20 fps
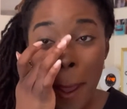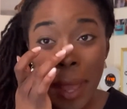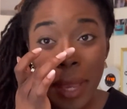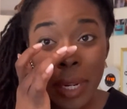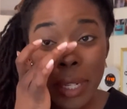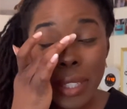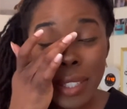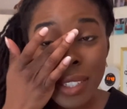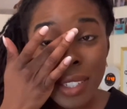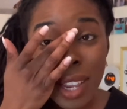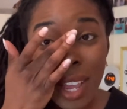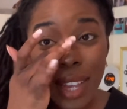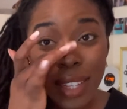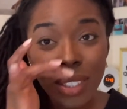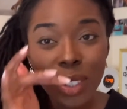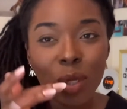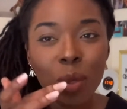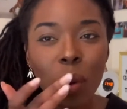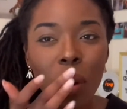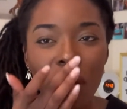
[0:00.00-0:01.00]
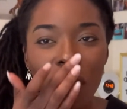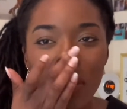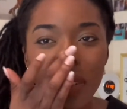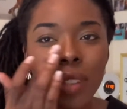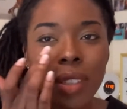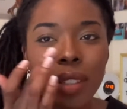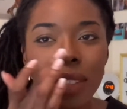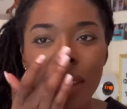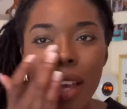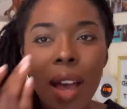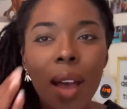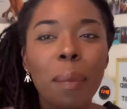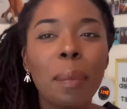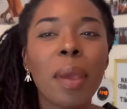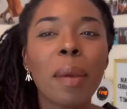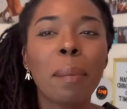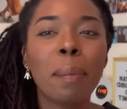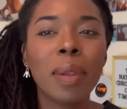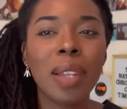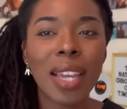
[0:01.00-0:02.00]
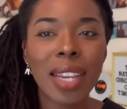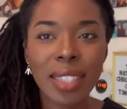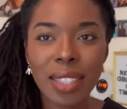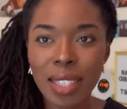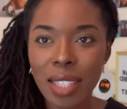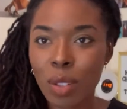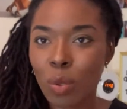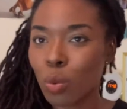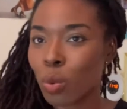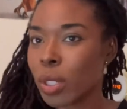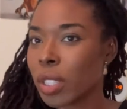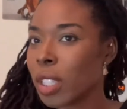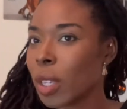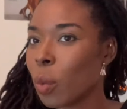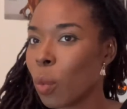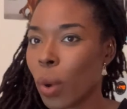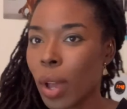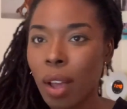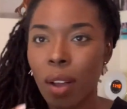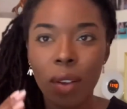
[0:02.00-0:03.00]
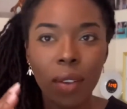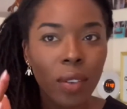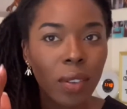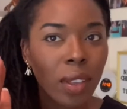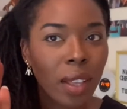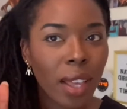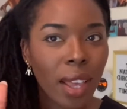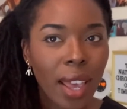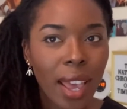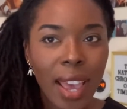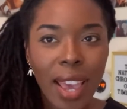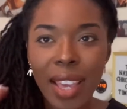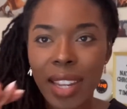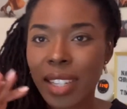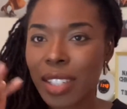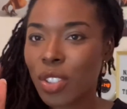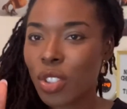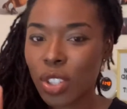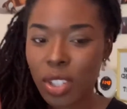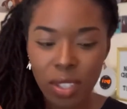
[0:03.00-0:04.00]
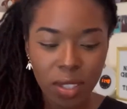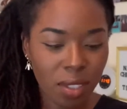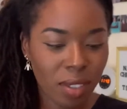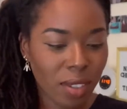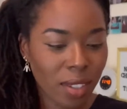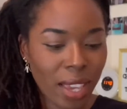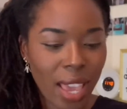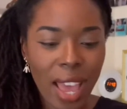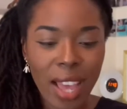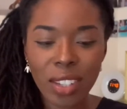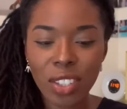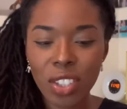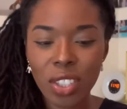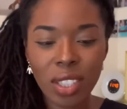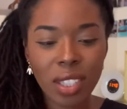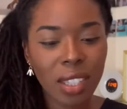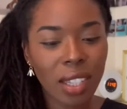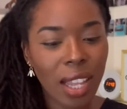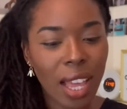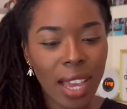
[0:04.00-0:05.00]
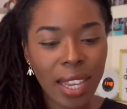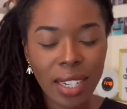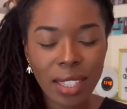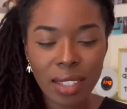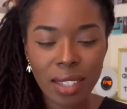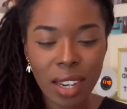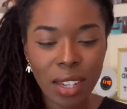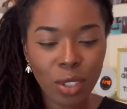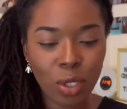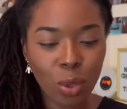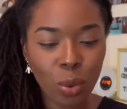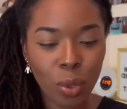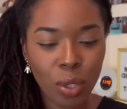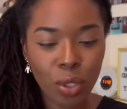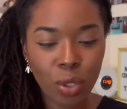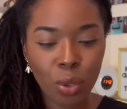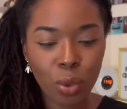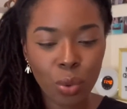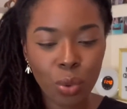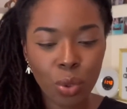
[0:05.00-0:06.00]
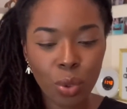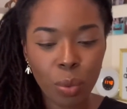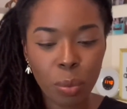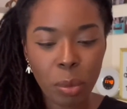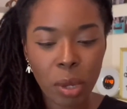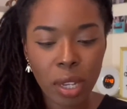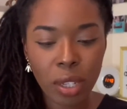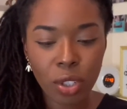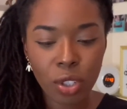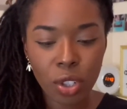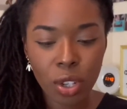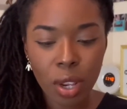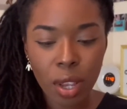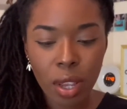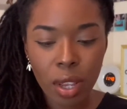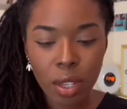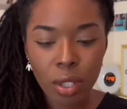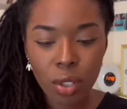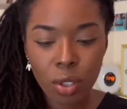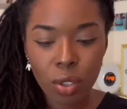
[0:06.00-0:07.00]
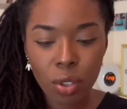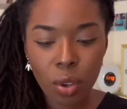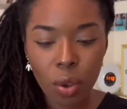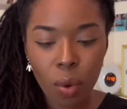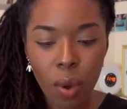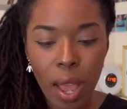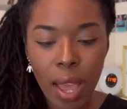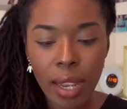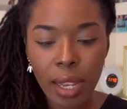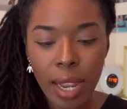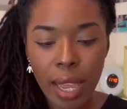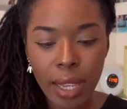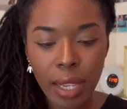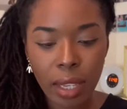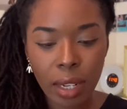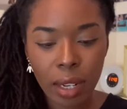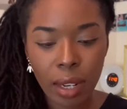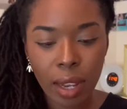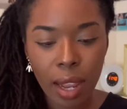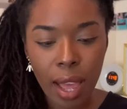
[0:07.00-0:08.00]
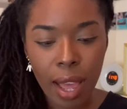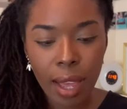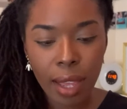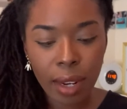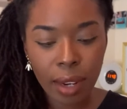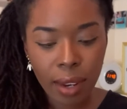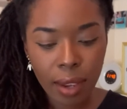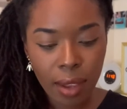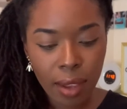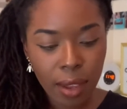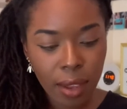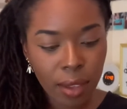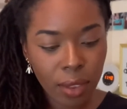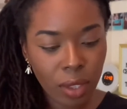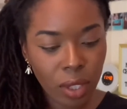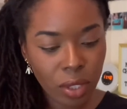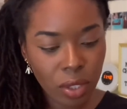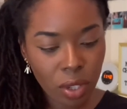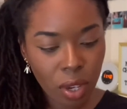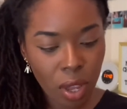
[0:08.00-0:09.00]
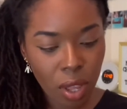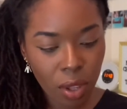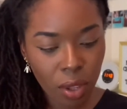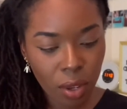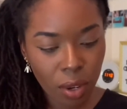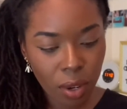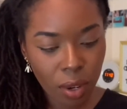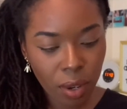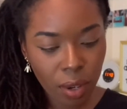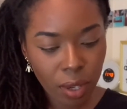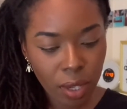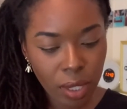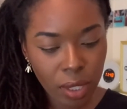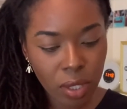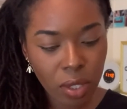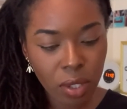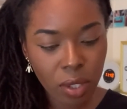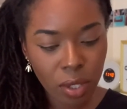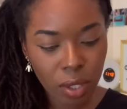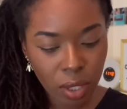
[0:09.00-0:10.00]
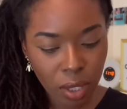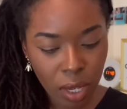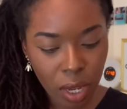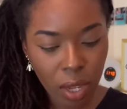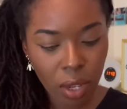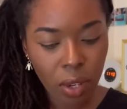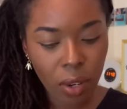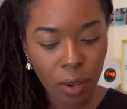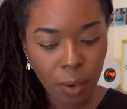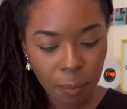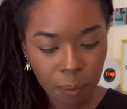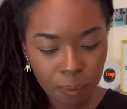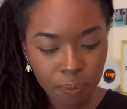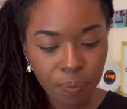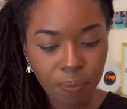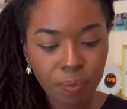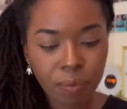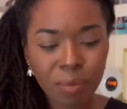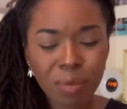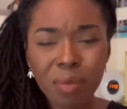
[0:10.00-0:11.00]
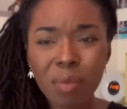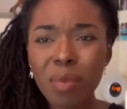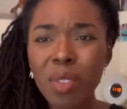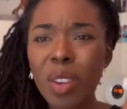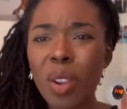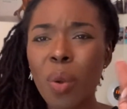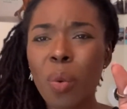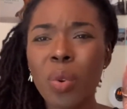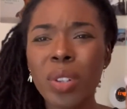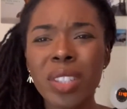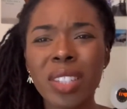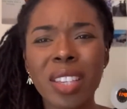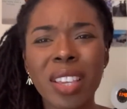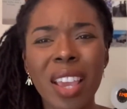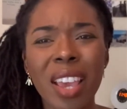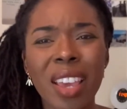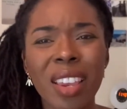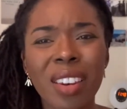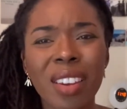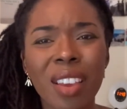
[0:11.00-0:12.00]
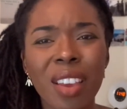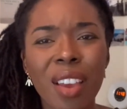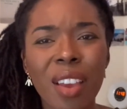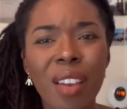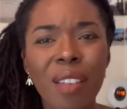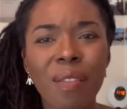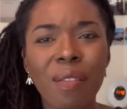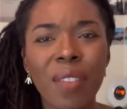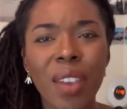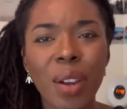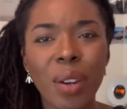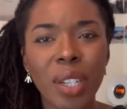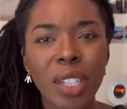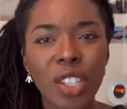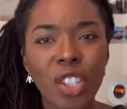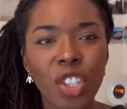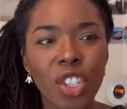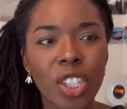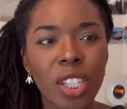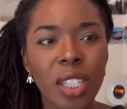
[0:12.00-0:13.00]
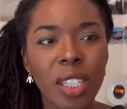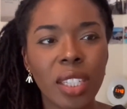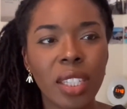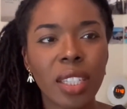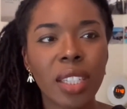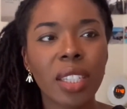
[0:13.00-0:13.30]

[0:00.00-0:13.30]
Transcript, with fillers: it is not too over the top. It blends in really well and it's just catching the light. It's not doing too, too much. So I like it a lot. This color is a good color. Once again, very chic